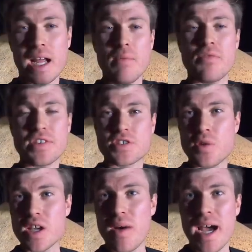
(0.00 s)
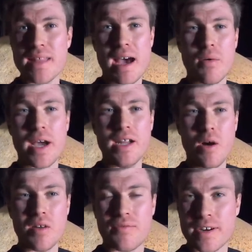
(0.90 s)
gonna move the swingway, that way no
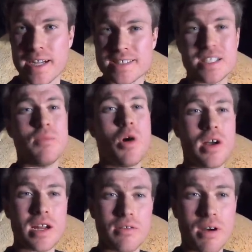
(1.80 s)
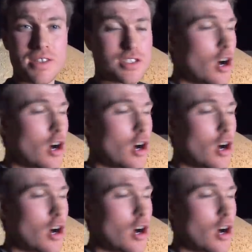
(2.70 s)
one forgets in the morning and runs